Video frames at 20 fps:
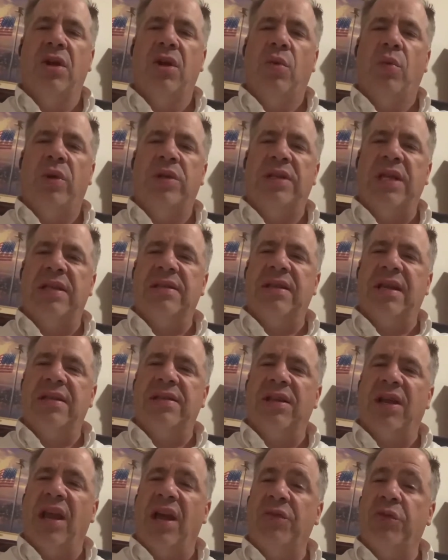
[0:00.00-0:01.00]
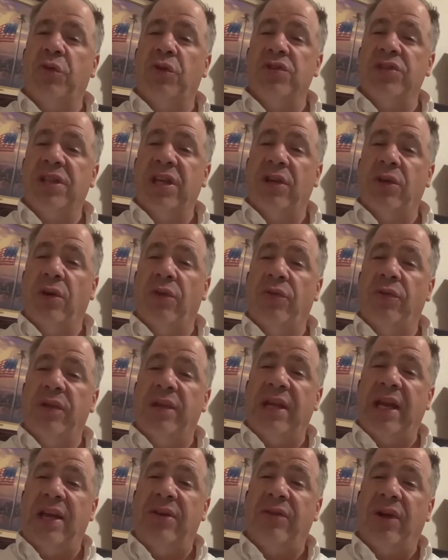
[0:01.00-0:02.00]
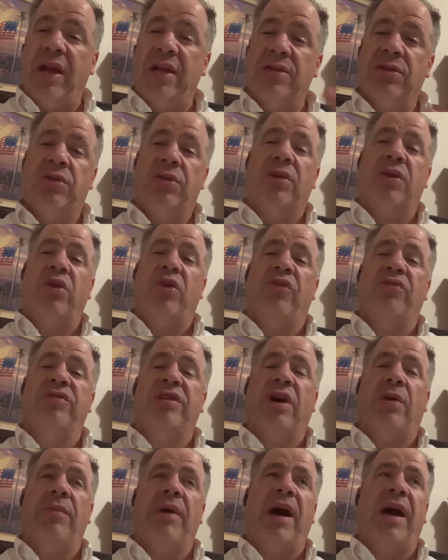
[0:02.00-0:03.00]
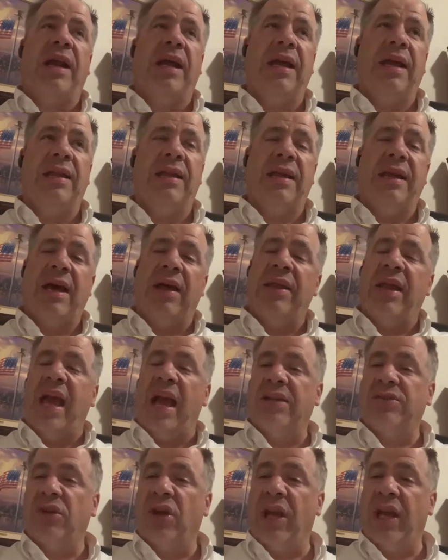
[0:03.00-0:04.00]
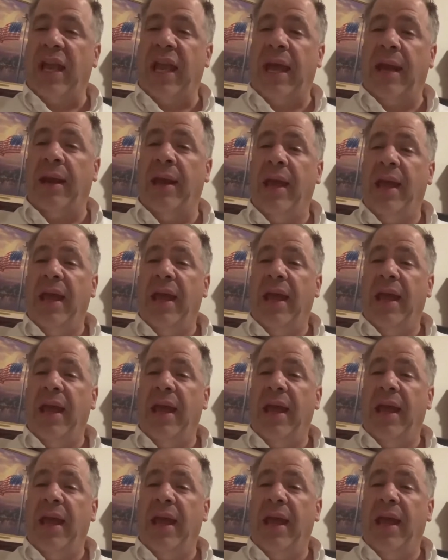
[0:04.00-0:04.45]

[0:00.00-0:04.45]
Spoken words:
which then sends electrical signal through the dendrites to the nerve cell body and then down the axon again.